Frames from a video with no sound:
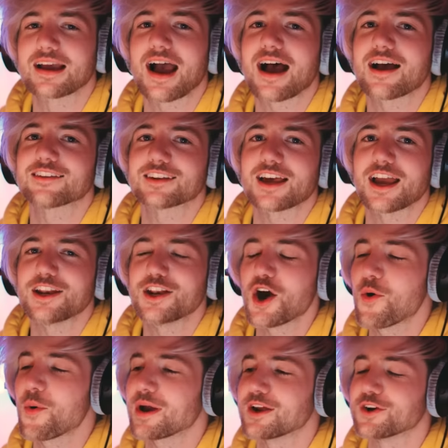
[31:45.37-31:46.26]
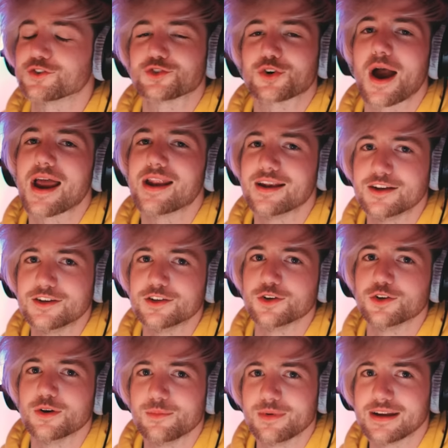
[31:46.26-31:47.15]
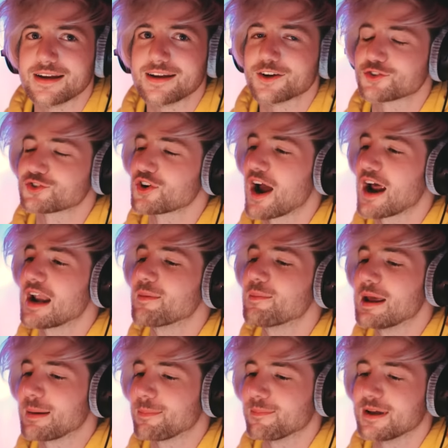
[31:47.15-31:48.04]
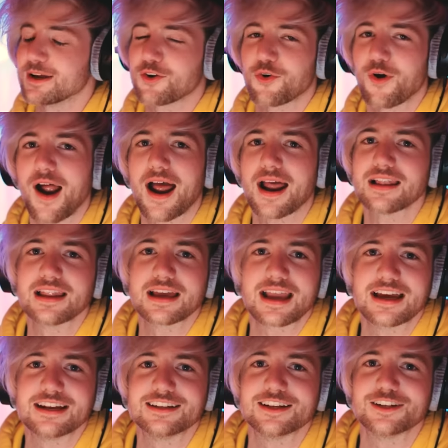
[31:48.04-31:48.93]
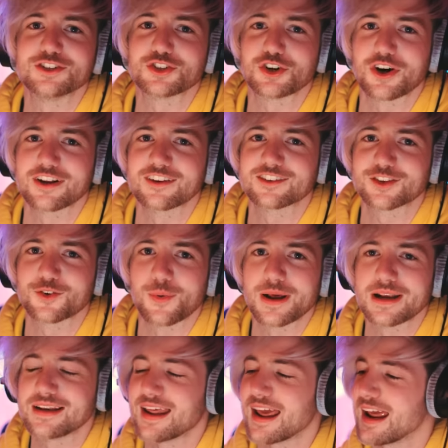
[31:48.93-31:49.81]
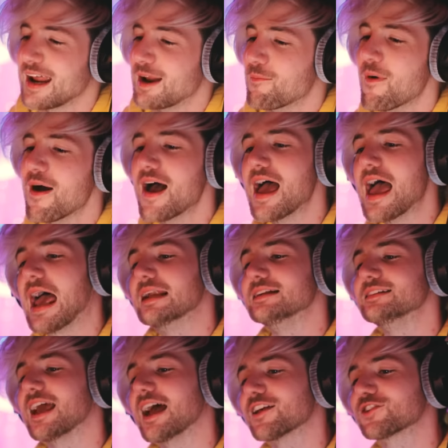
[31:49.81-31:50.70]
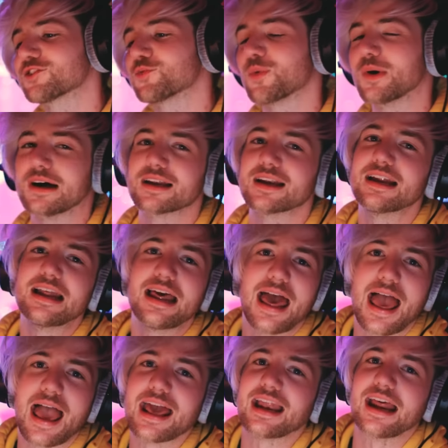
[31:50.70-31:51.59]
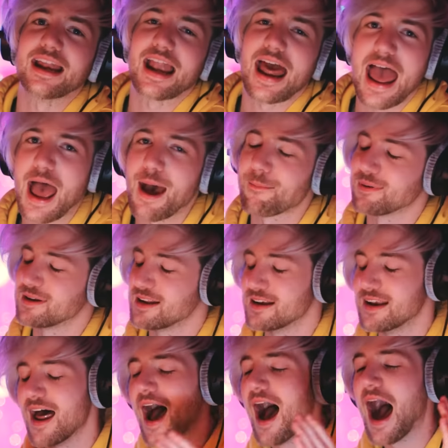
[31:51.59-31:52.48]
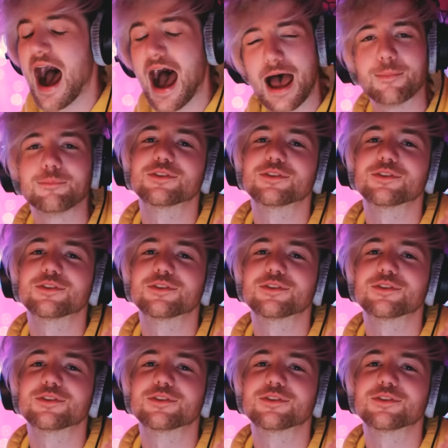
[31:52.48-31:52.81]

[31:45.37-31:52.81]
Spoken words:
guys, I know what you're trying to do to me. You're trying to make me cry like I did during Squid Game, and guess what? It ain't happening. I'm